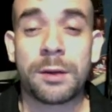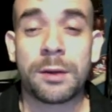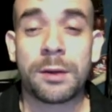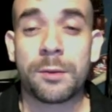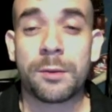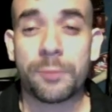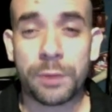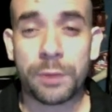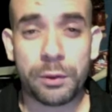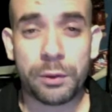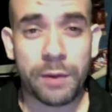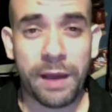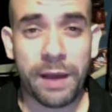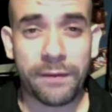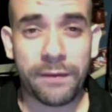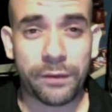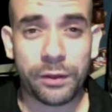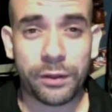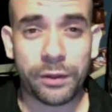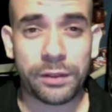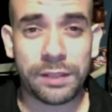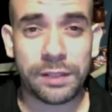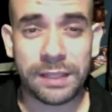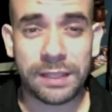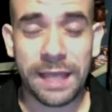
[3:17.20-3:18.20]
When you have
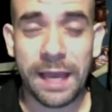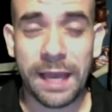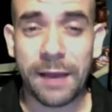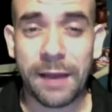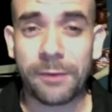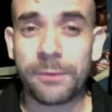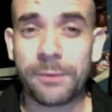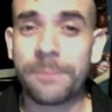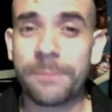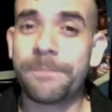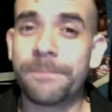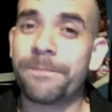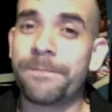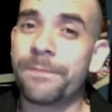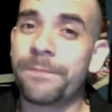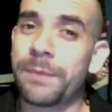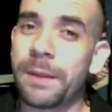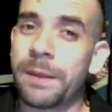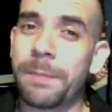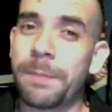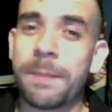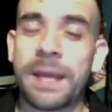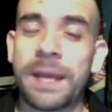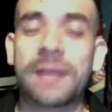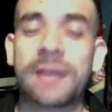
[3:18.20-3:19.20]
good sound,
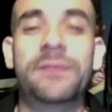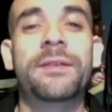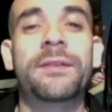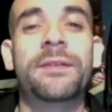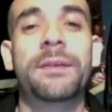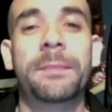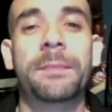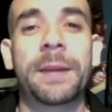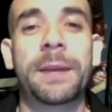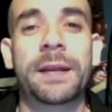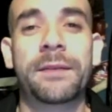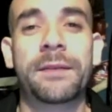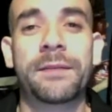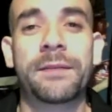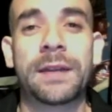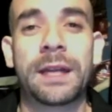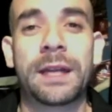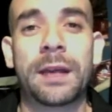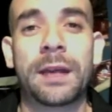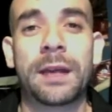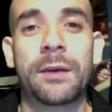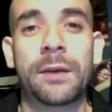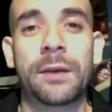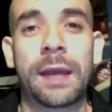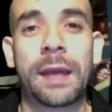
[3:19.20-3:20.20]
it makes for a better
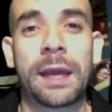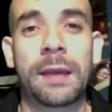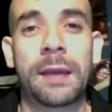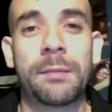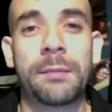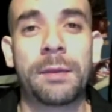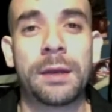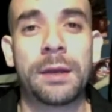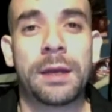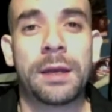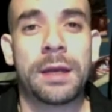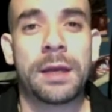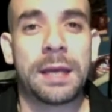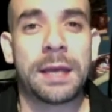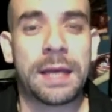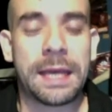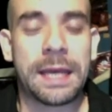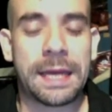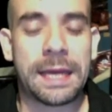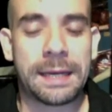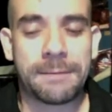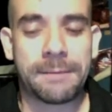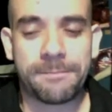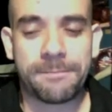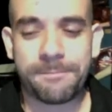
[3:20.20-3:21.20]
video game.
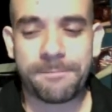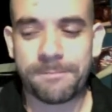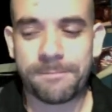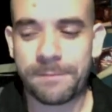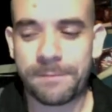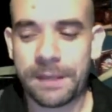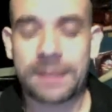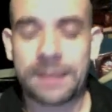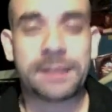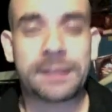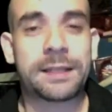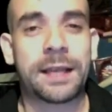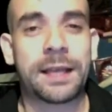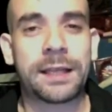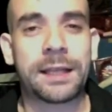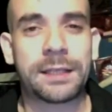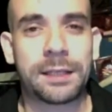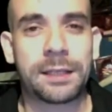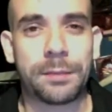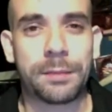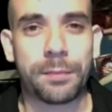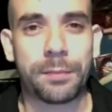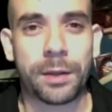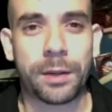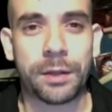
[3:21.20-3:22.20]
It excites
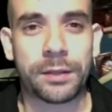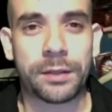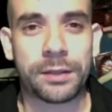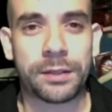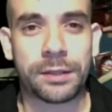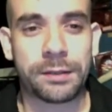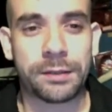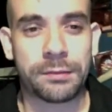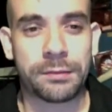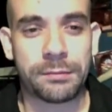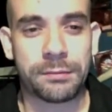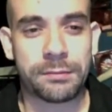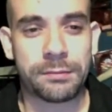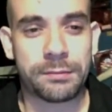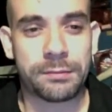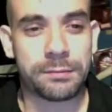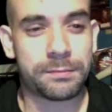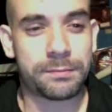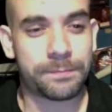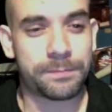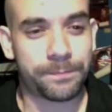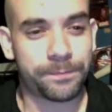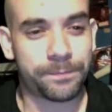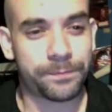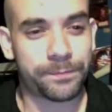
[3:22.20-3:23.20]
the person.
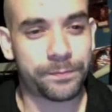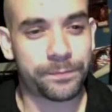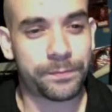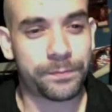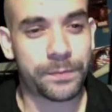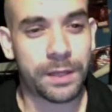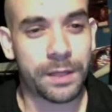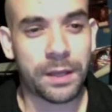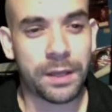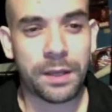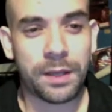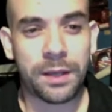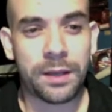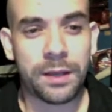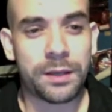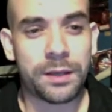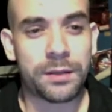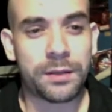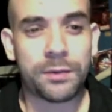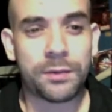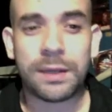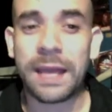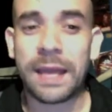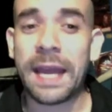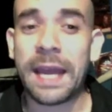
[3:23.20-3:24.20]

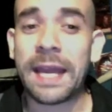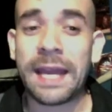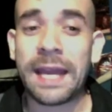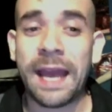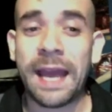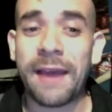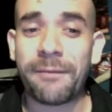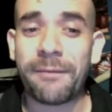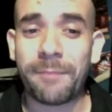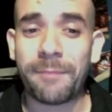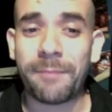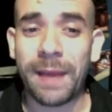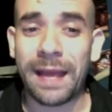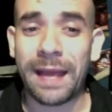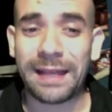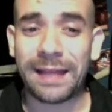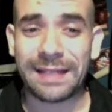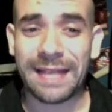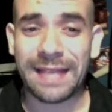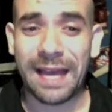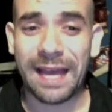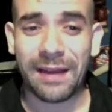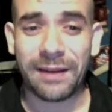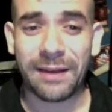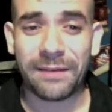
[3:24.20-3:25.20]
You can't have bad
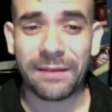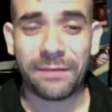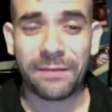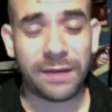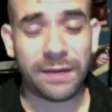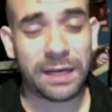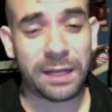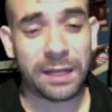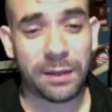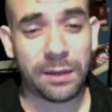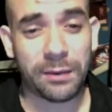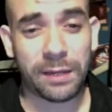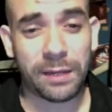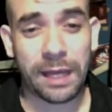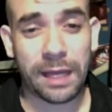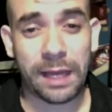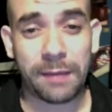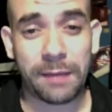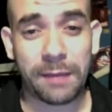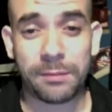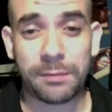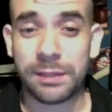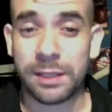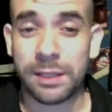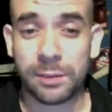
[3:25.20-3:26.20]
sound in video
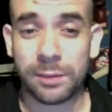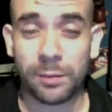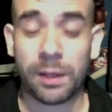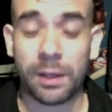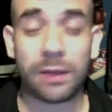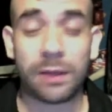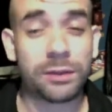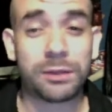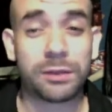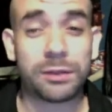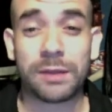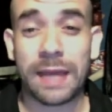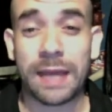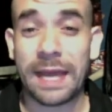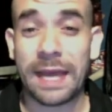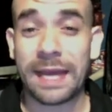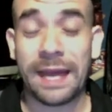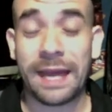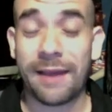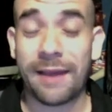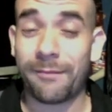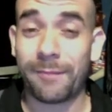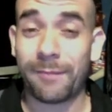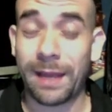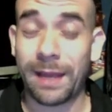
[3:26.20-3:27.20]
games as well as you can't
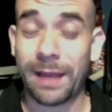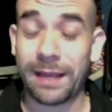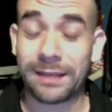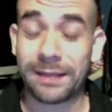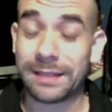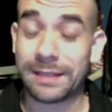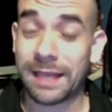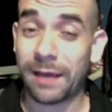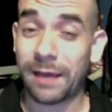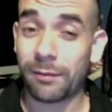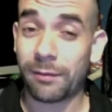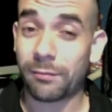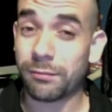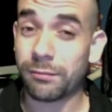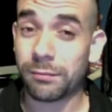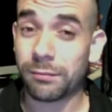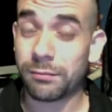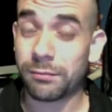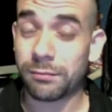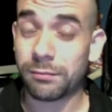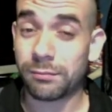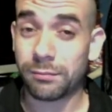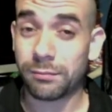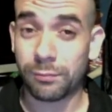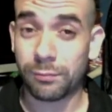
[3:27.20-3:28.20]
have bad sound
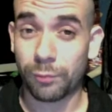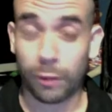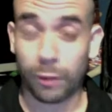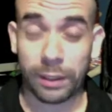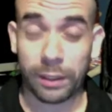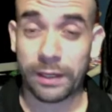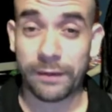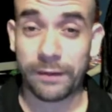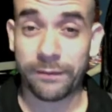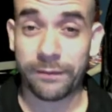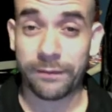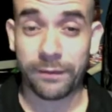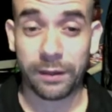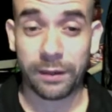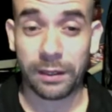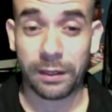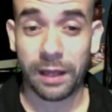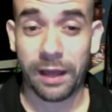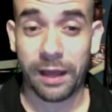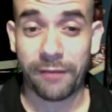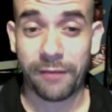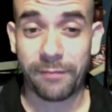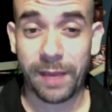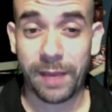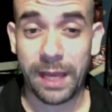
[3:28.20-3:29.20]
working for a
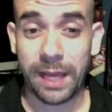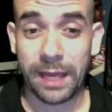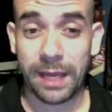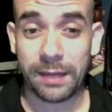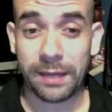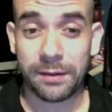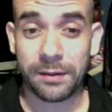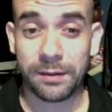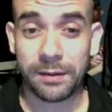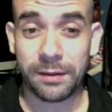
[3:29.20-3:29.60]
live band.